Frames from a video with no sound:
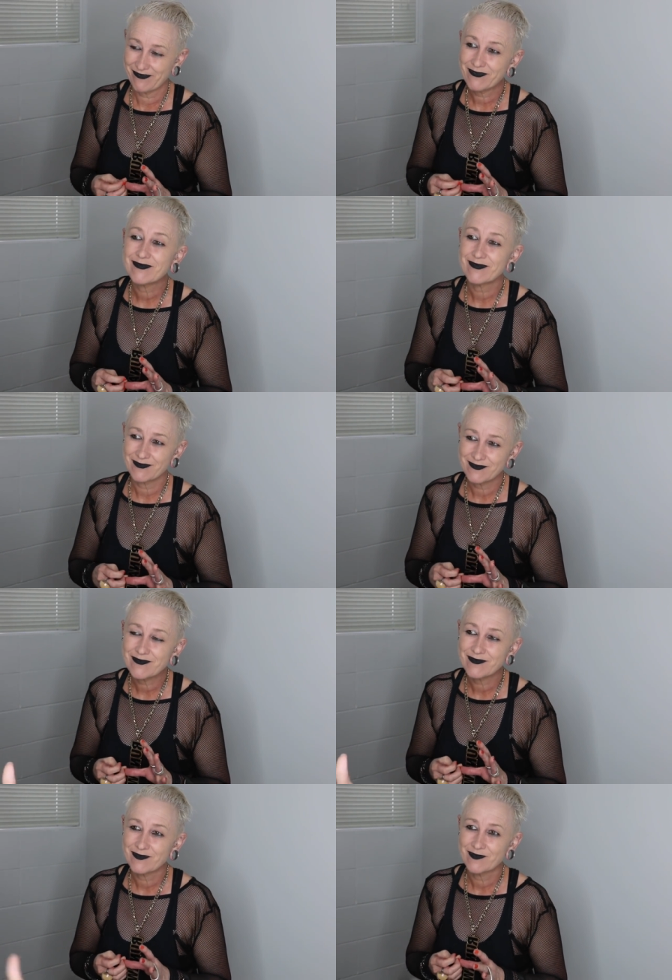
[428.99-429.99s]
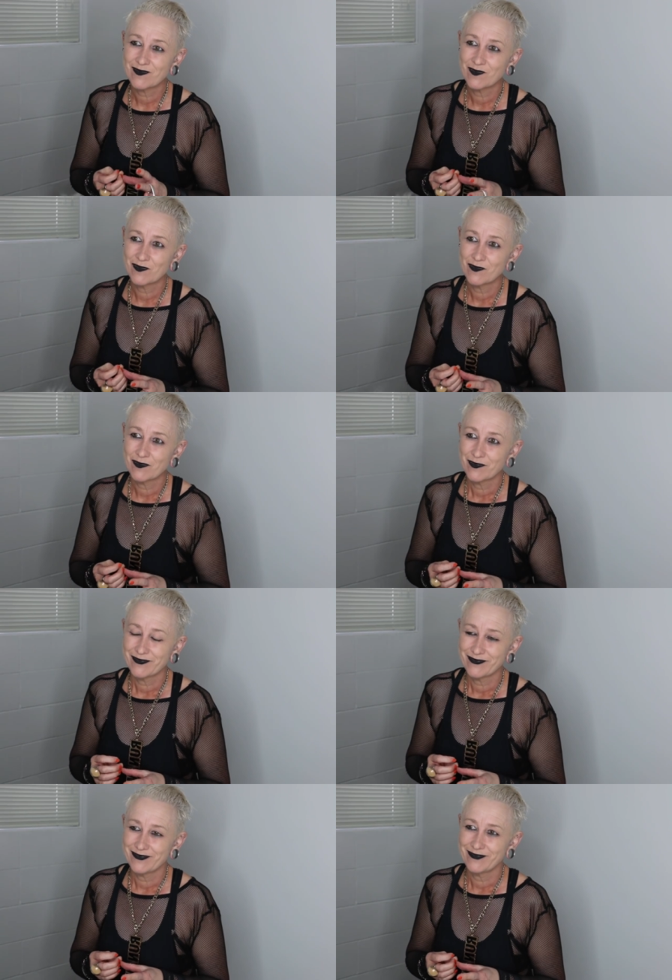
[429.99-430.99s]
Yoshi chewed mine,
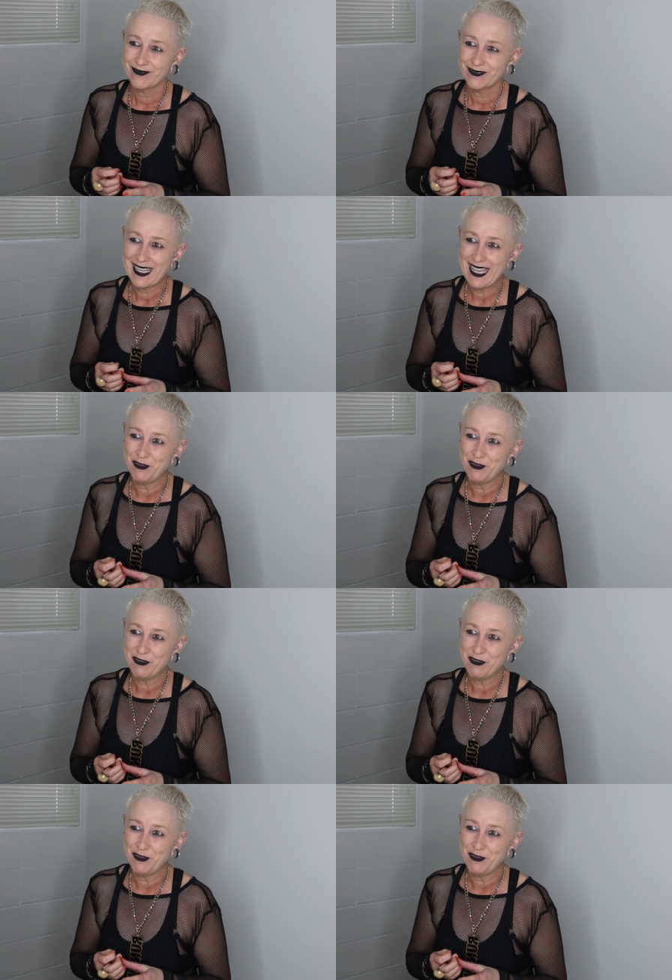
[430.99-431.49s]
and I.